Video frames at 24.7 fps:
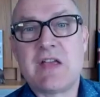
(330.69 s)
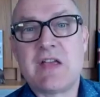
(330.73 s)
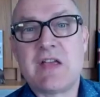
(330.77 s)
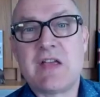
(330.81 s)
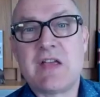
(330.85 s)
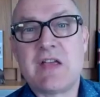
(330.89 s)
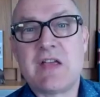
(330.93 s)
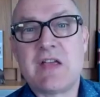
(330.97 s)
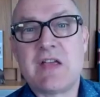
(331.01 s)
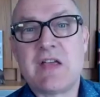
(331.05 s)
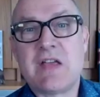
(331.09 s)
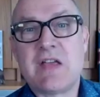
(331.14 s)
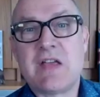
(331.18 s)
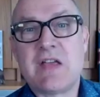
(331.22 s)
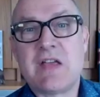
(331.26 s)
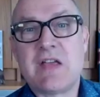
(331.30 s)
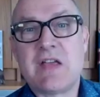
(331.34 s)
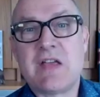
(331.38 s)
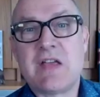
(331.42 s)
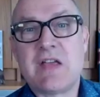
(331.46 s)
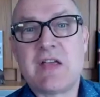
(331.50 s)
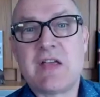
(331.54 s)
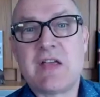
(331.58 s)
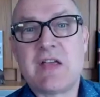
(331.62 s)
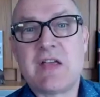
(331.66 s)
It's a
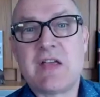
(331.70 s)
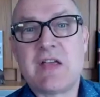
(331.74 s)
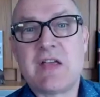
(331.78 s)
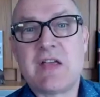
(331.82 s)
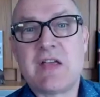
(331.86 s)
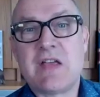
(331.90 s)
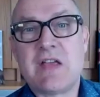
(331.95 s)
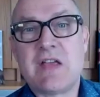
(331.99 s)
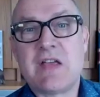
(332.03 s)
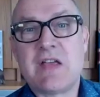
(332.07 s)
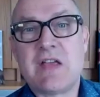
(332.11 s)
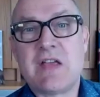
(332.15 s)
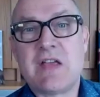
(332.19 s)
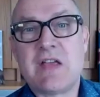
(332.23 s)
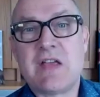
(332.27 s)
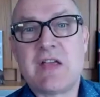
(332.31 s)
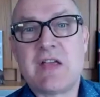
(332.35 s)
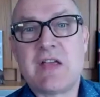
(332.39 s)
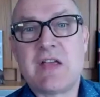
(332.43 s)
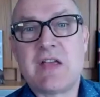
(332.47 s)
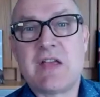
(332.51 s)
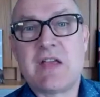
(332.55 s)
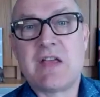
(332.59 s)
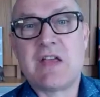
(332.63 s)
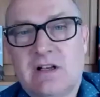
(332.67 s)
Cornish surname, so it's
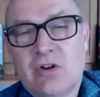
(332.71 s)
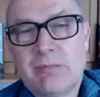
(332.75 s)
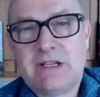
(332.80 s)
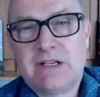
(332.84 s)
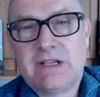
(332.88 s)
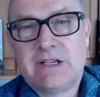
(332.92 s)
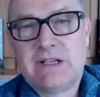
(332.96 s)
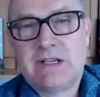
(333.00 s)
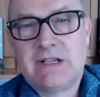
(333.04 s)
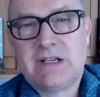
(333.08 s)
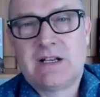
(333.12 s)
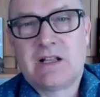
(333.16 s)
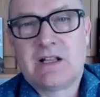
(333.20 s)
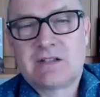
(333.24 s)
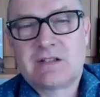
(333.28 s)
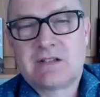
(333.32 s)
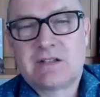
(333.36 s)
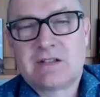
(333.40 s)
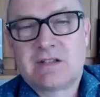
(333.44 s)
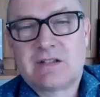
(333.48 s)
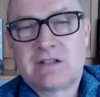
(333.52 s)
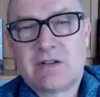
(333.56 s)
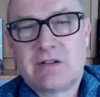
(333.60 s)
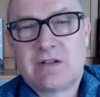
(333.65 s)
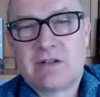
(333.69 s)
very uncommon in
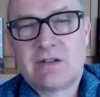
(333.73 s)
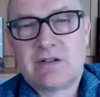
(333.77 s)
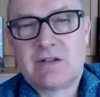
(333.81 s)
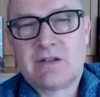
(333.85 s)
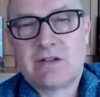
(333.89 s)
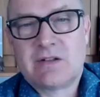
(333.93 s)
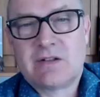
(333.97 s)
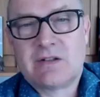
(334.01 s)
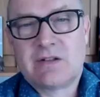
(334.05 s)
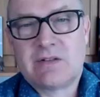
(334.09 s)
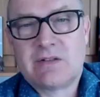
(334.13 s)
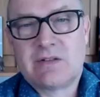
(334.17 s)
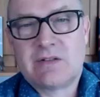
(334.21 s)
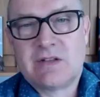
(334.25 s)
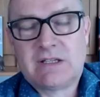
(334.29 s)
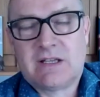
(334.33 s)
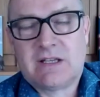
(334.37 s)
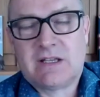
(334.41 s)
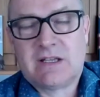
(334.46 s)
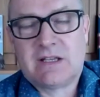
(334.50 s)
London, so they picked that.